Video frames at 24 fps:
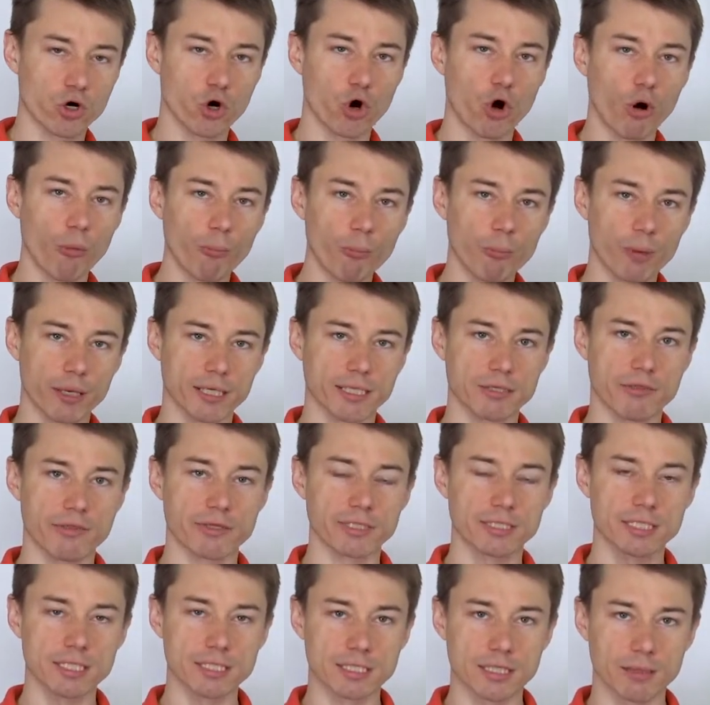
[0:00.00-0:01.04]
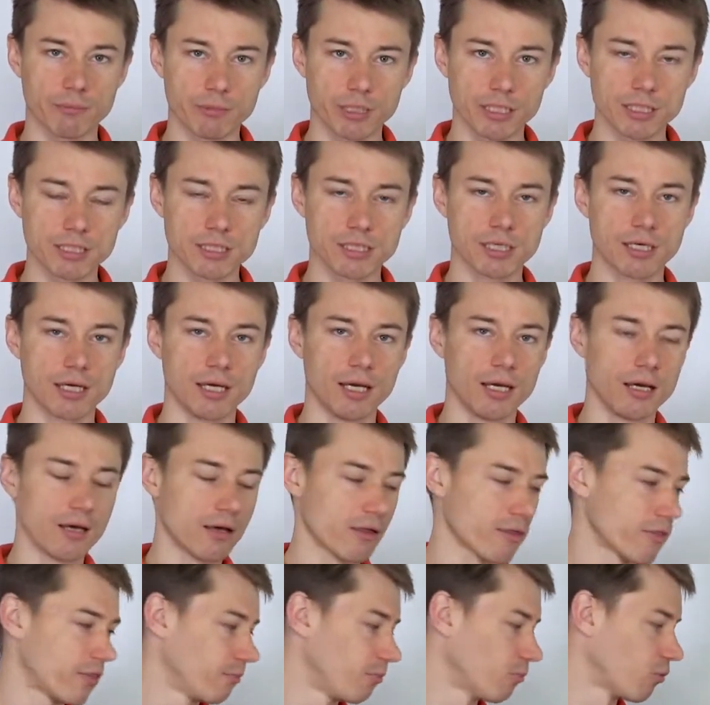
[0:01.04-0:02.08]
complex the system is,
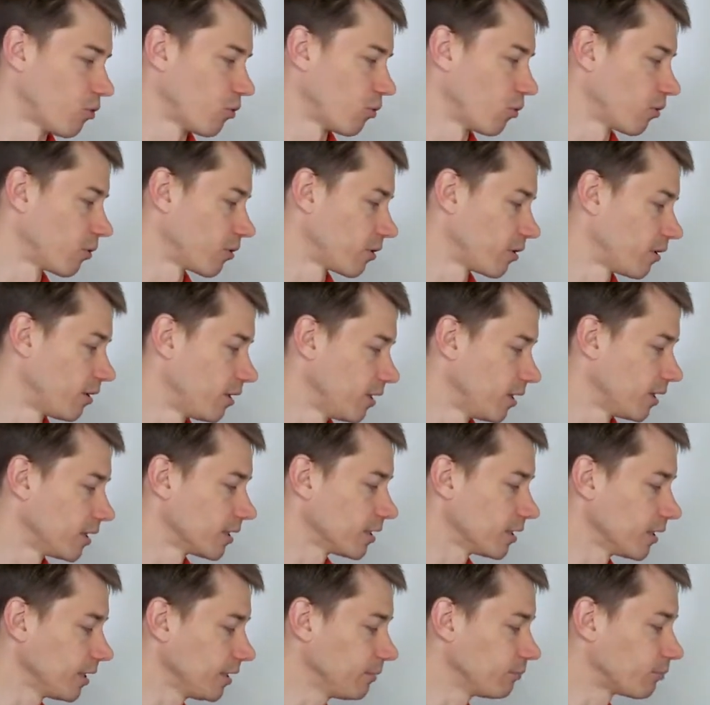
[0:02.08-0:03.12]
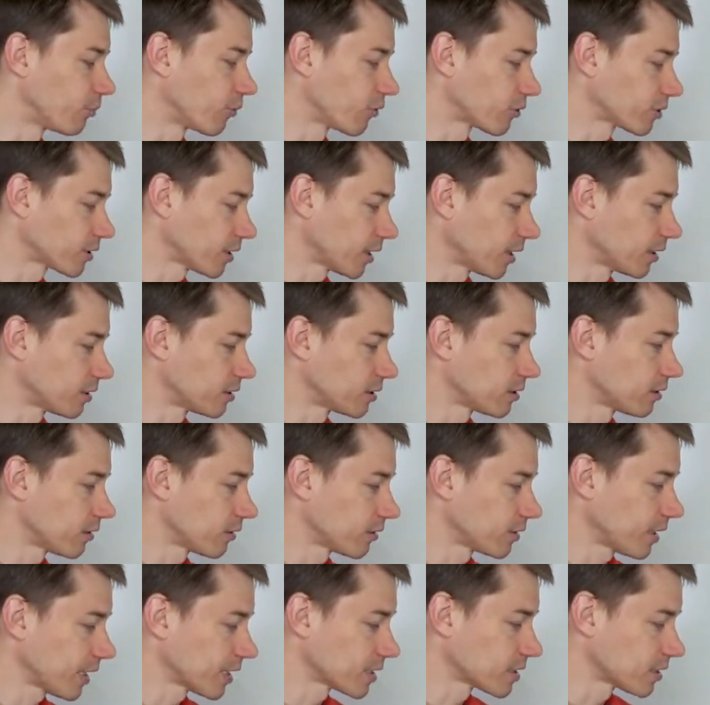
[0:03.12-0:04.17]
the more important
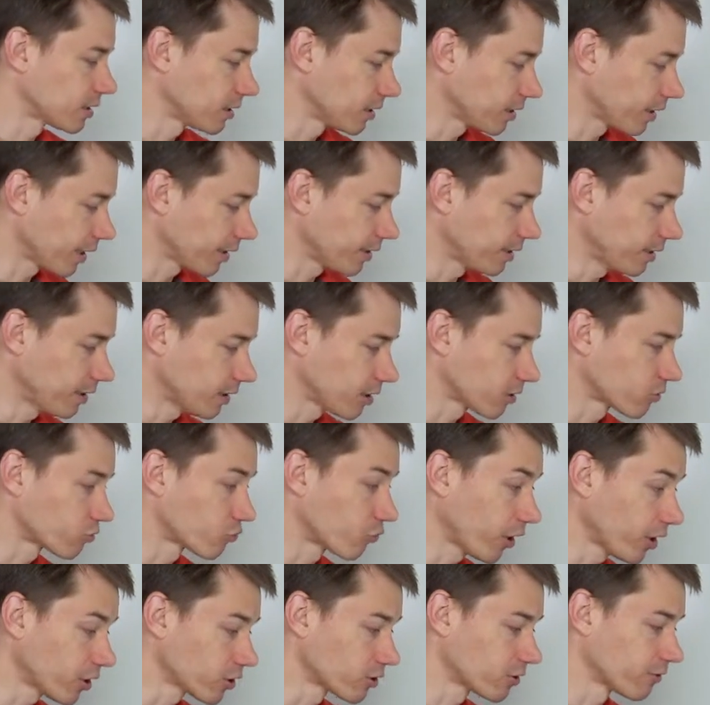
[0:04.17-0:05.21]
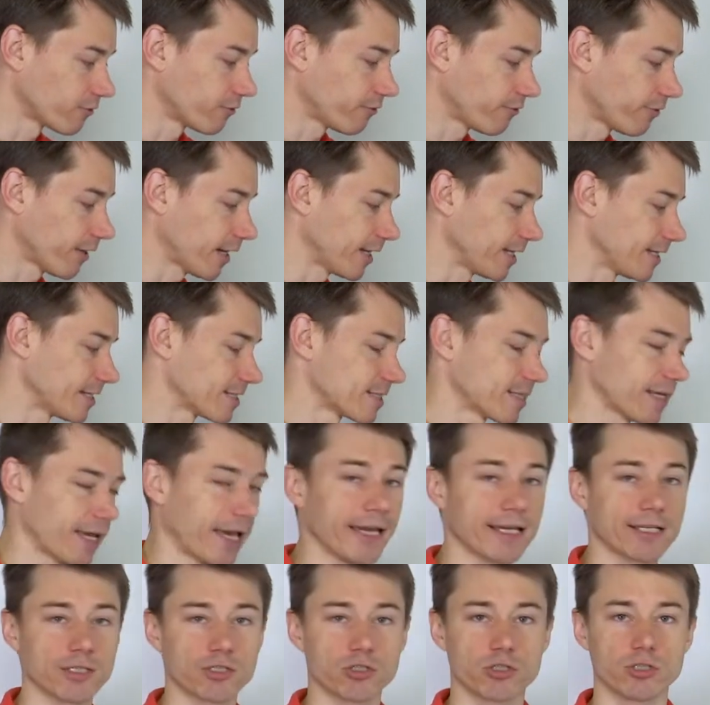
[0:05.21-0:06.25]
testing and integration phase
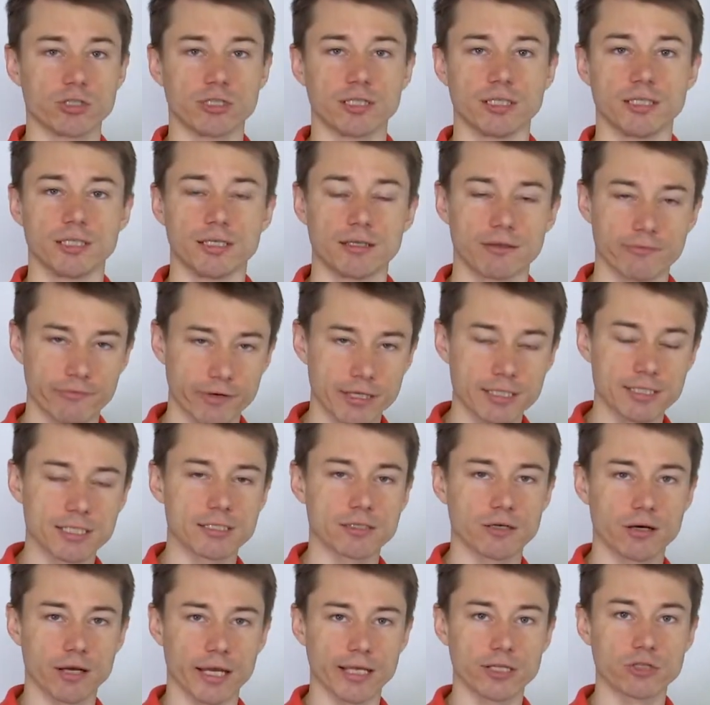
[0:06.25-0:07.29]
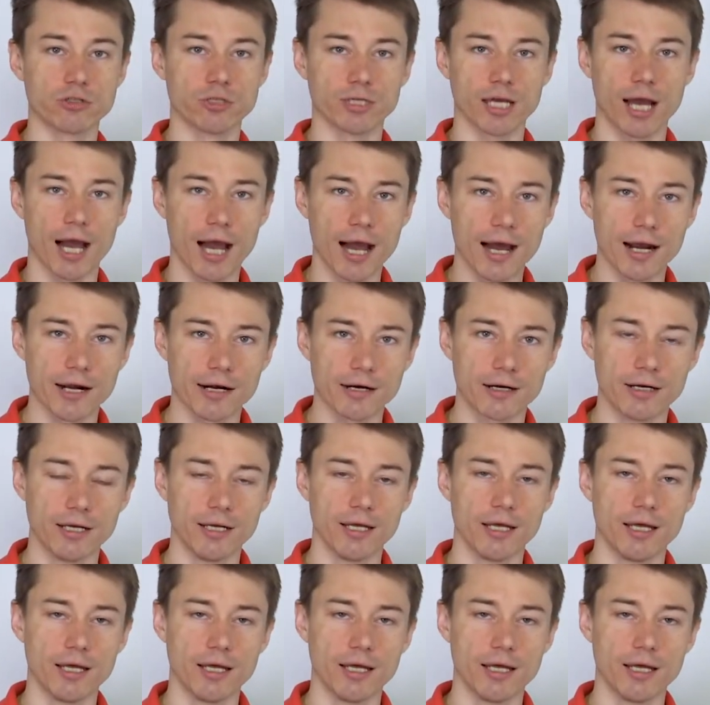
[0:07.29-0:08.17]
actually phases actually are